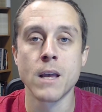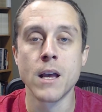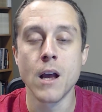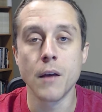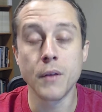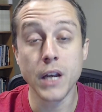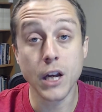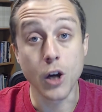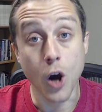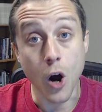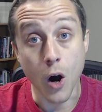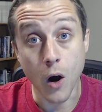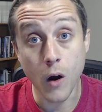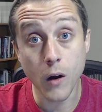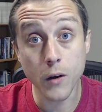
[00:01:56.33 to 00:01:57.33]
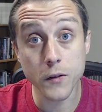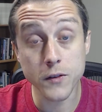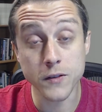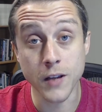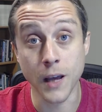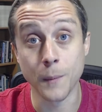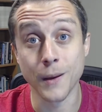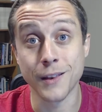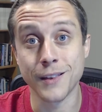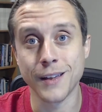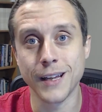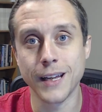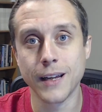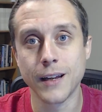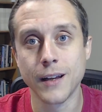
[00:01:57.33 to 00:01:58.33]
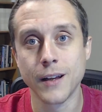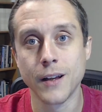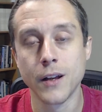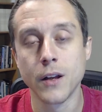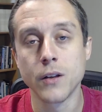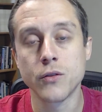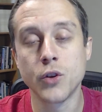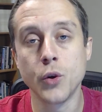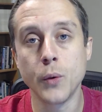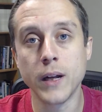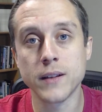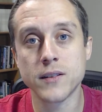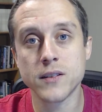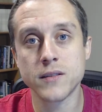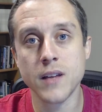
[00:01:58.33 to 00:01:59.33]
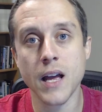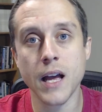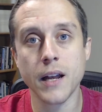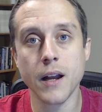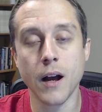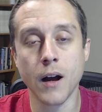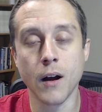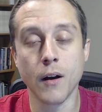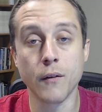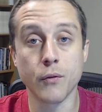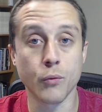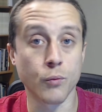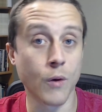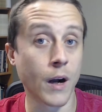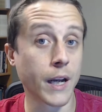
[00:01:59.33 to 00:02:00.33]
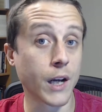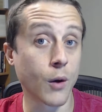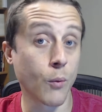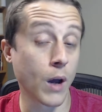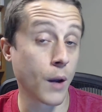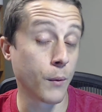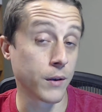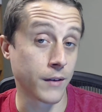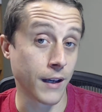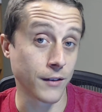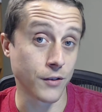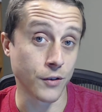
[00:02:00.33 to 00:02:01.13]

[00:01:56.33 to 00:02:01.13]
And then he calls Timothy to, instead of running away when things are